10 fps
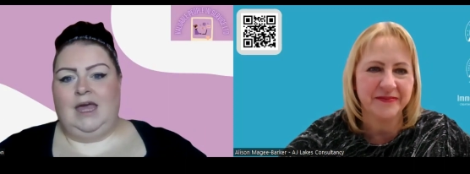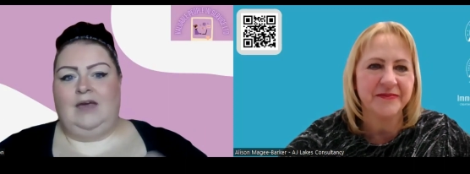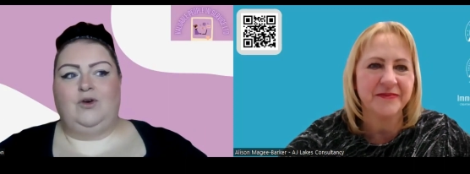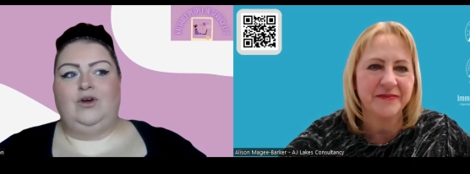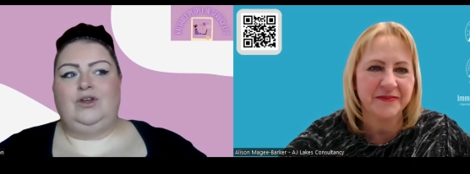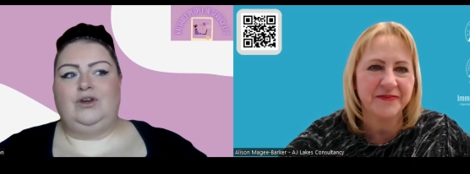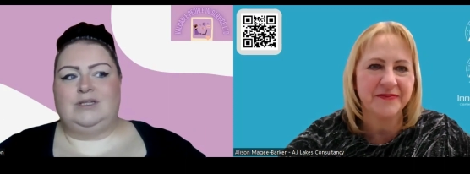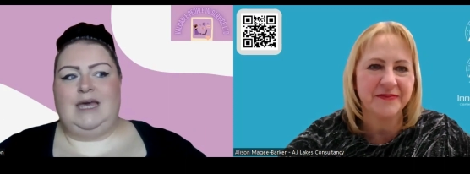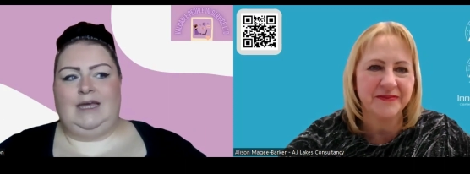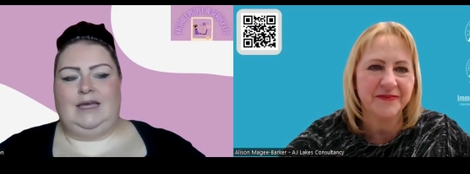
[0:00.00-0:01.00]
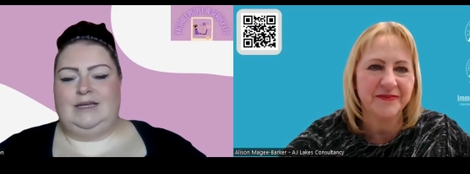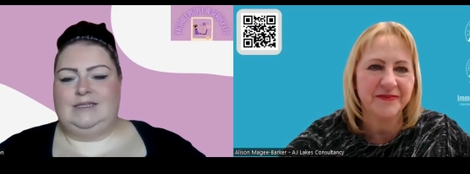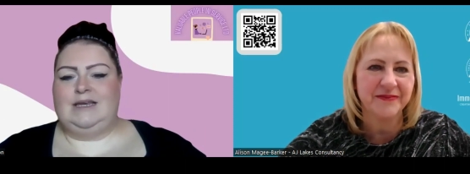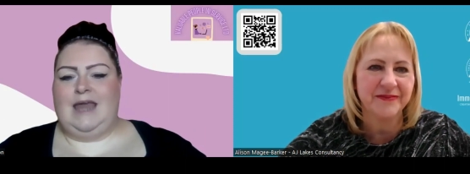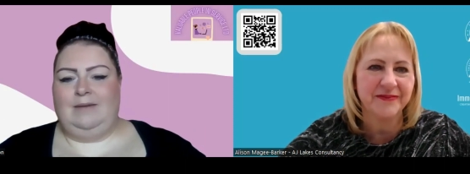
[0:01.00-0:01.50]
Speaker 1: If all you're taking
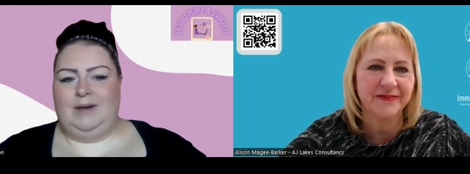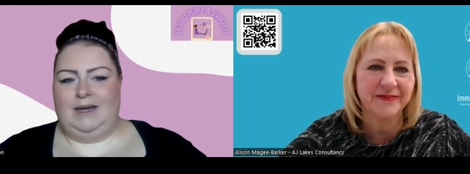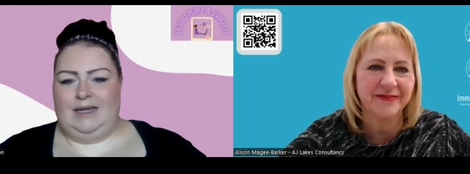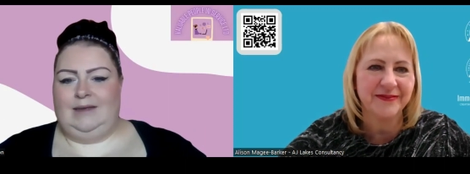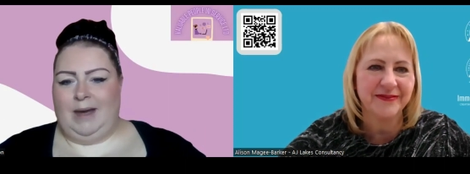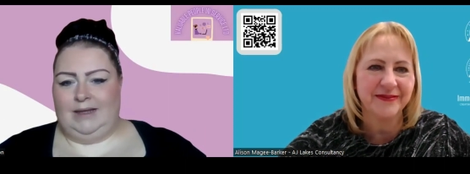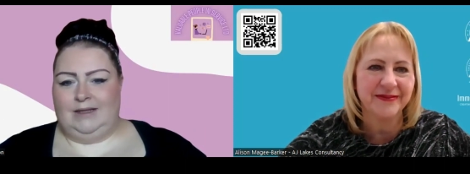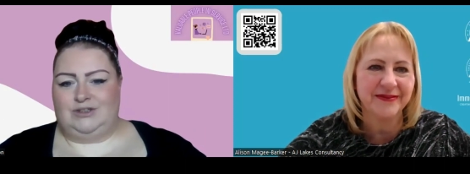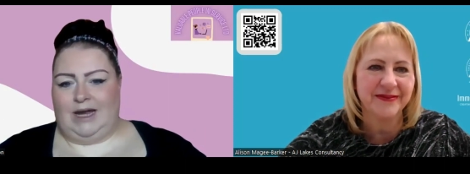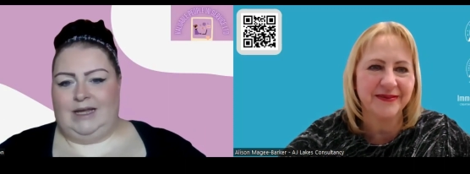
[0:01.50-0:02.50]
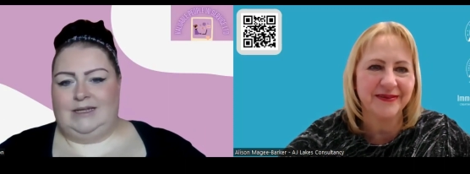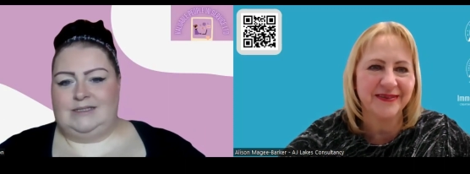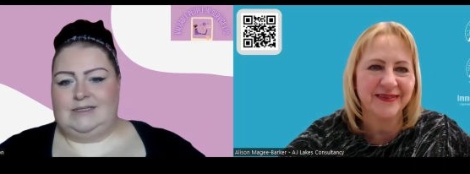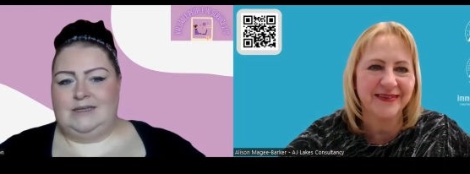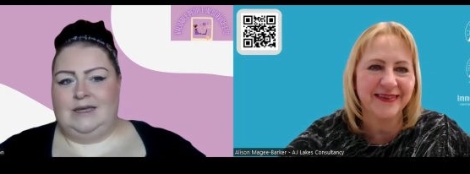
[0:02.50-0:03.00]
is a name and an email address,
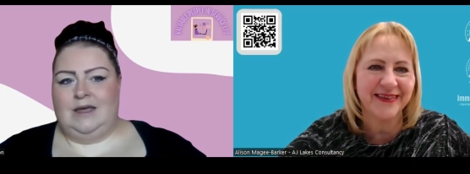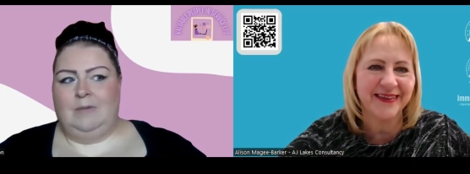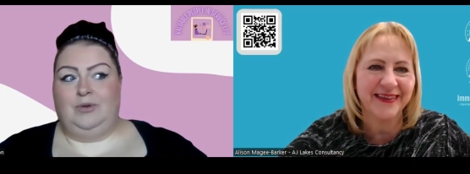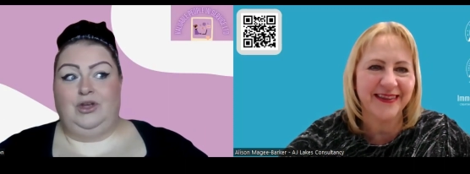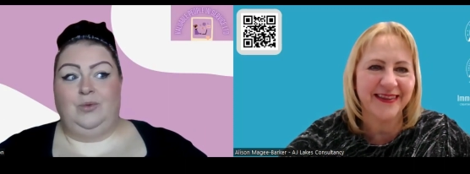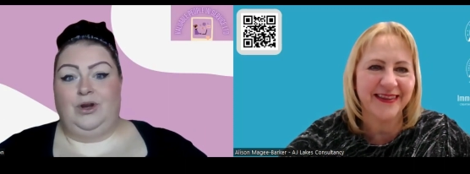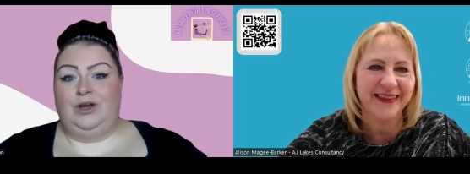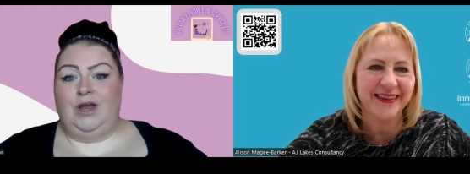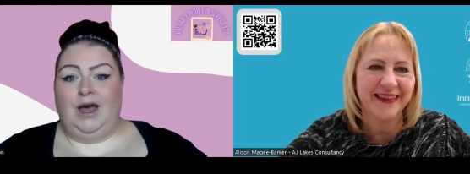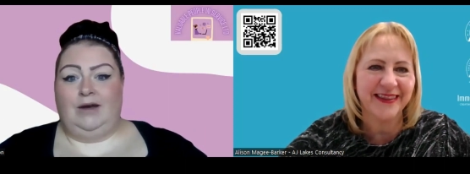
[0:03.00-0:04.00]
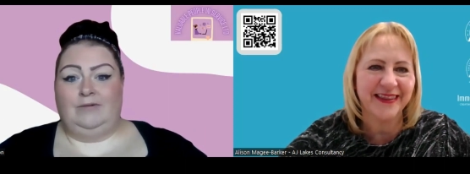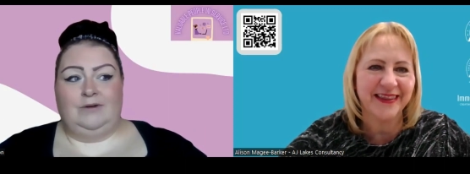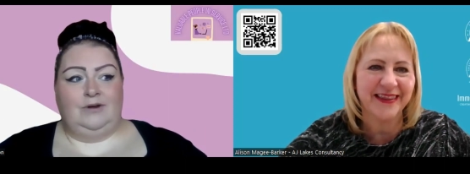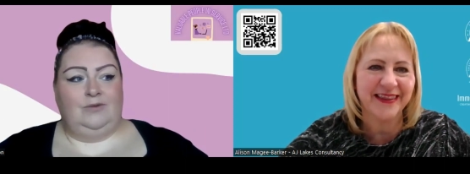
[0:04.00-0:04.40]
but you want to know